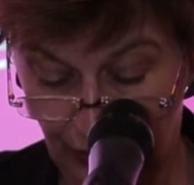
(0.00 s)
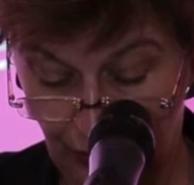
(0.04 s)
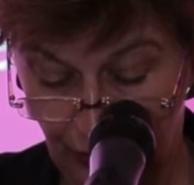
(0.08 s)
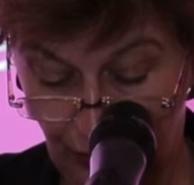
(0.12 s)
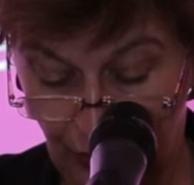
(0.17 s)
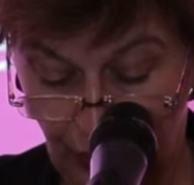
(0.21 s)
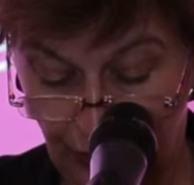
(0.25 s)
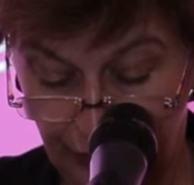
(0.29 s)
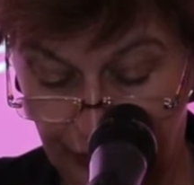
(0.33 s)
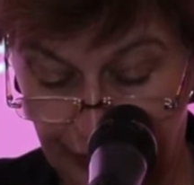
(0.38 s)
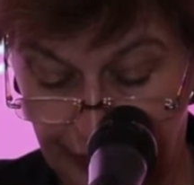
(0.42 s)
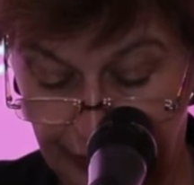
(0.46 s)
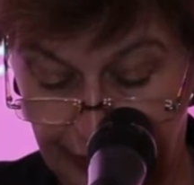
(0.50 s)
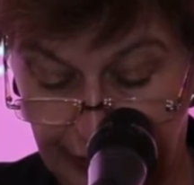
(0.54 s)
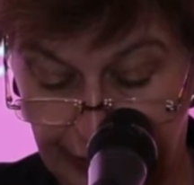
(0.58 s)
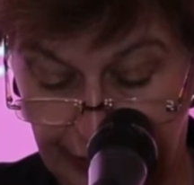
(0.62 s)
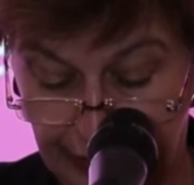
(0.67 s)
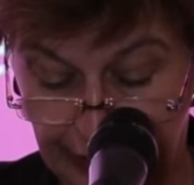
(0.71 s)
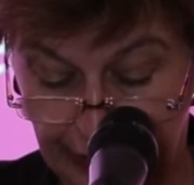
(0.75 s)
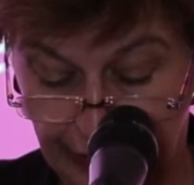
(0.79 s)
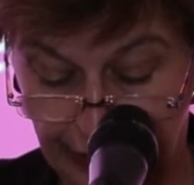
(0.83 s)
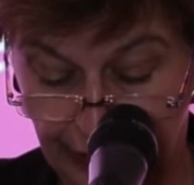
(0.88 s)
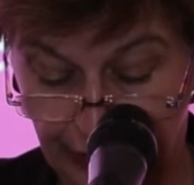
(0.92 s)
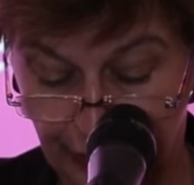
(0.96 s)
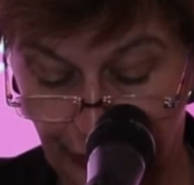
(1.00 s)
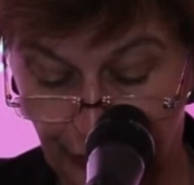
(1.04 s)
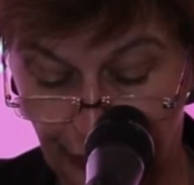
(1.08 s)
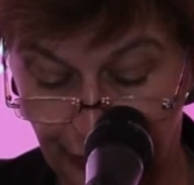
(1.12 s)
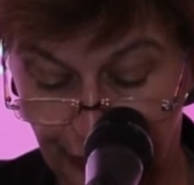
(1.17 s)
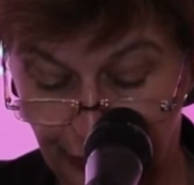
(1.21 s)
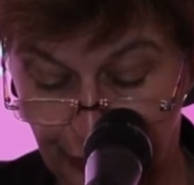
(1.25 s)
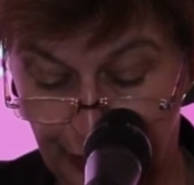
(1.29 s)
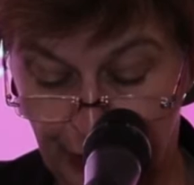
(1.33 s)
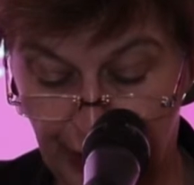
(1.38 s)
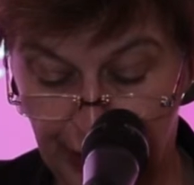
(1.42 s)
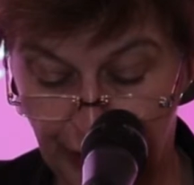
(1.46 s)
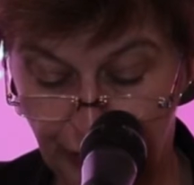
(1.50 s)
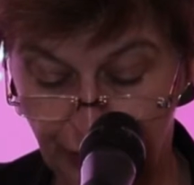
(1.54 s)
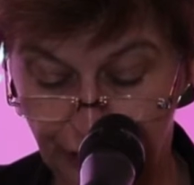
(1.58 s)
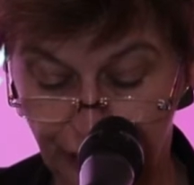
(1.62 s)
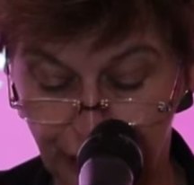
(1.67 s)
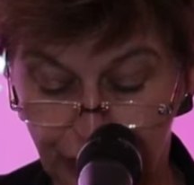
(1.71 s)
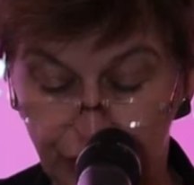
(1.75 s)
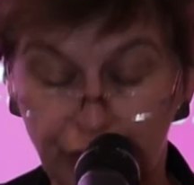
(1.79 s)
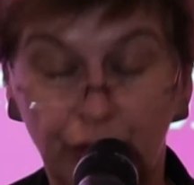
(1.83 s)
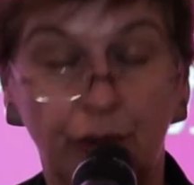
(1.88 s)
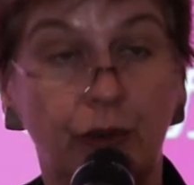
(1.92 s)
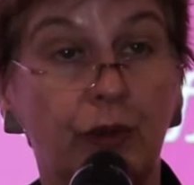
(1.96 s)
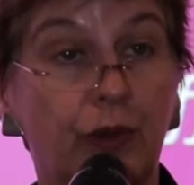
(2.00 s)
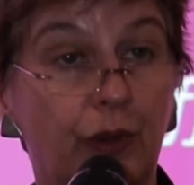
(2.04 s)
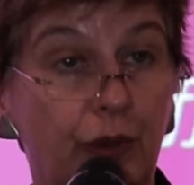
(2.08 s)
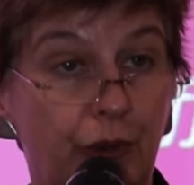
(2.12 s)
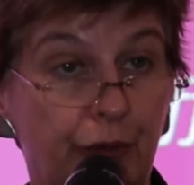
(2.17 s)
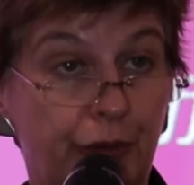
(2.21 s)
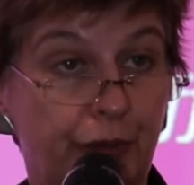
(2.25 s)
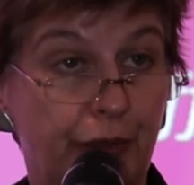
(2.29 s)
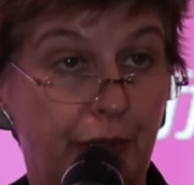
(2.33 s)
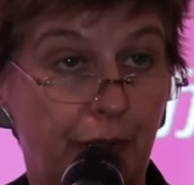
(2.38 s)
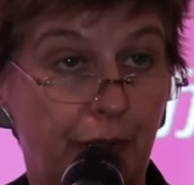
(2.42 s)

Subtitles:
on the part of the so-called